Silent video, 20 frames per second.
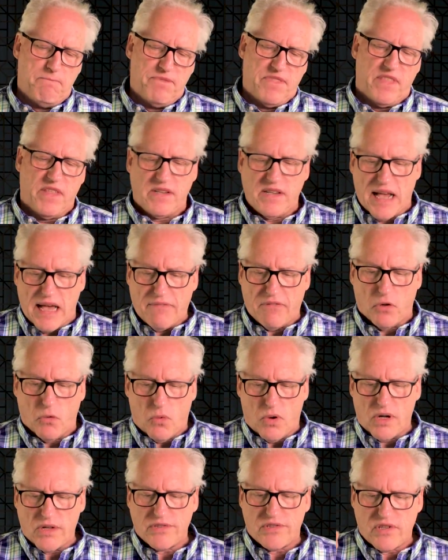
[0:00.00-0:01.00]
The devil
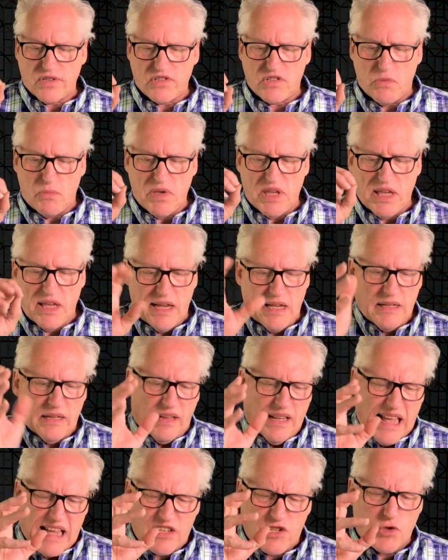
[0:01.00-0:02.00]
wants us to be
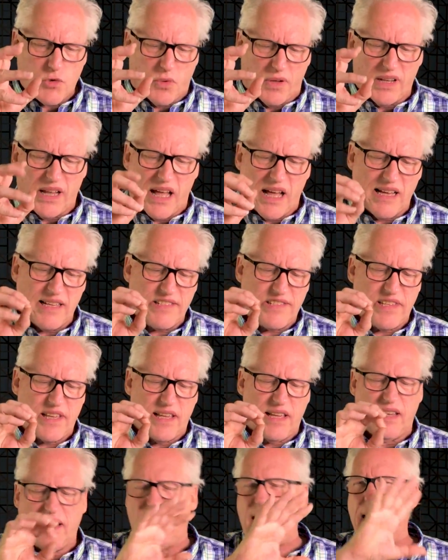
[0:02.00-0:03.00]

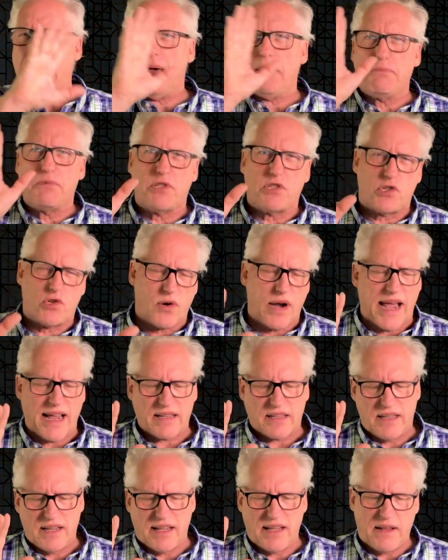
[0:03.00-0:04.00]
intellectualizing and
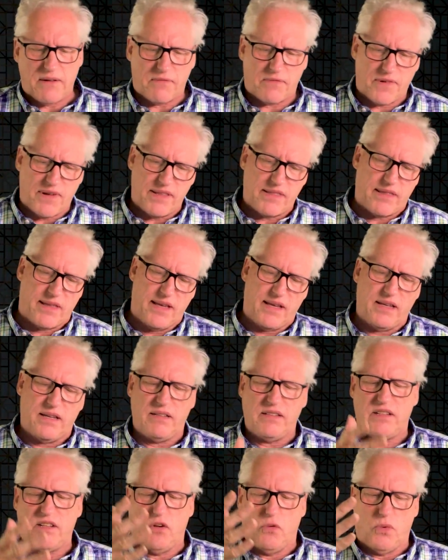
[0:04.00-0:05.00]
abstracting everything
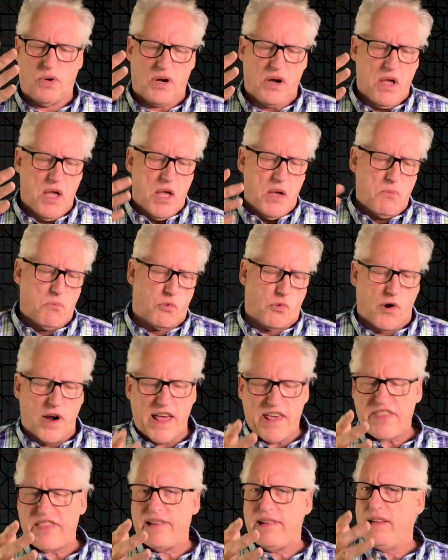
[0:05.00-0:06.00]
until we're
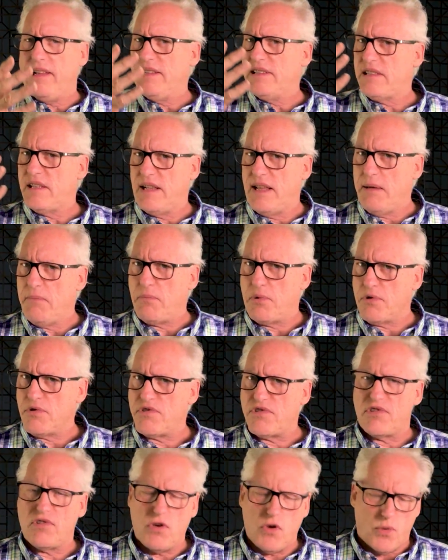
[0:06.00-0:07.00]
breathlessly
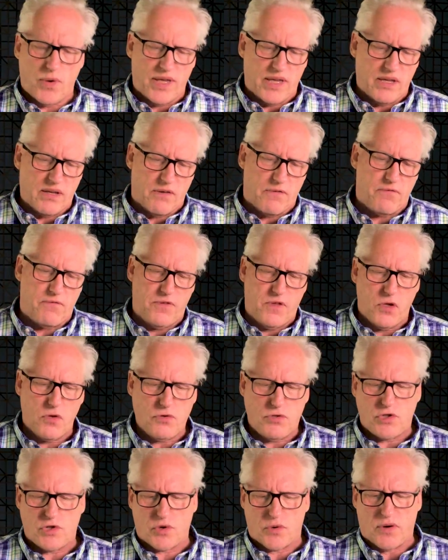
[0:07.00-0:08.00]
pursuing a
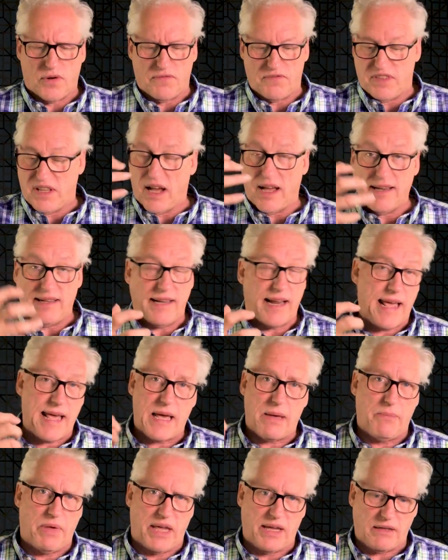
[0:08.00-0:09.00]
future of
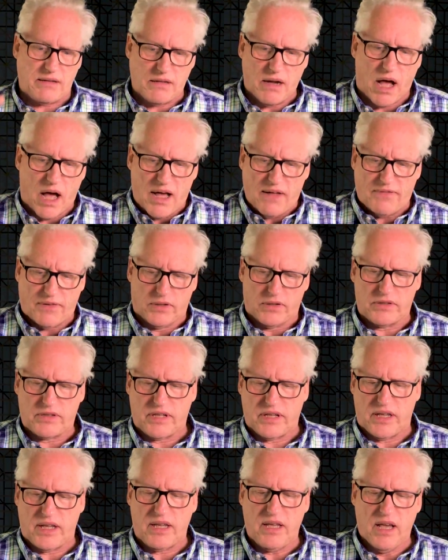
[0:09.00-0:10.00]
dynamic
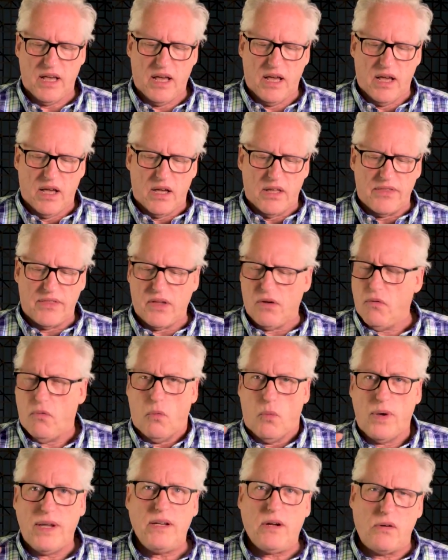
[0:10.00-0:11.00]
novelty that
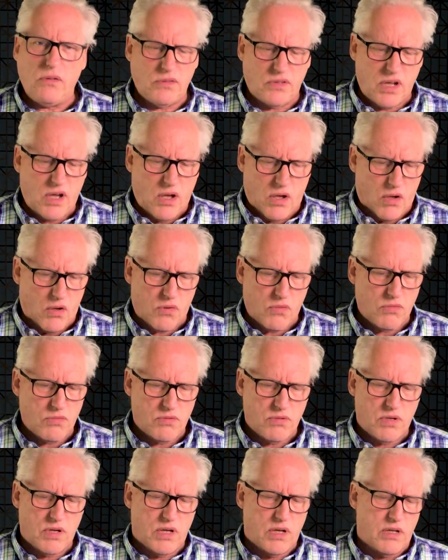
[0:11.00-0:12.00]
we don't know,
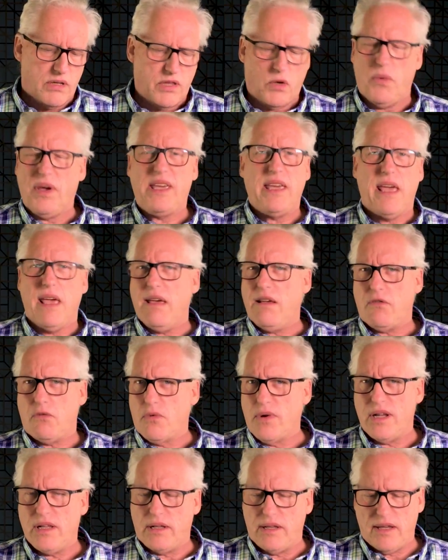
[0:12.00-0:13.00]
that we can't
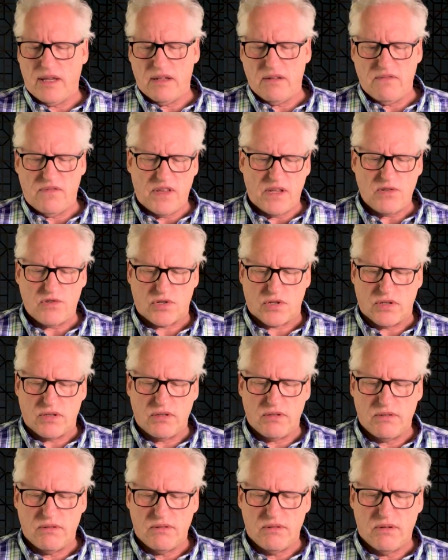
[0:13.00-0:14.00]
really envision,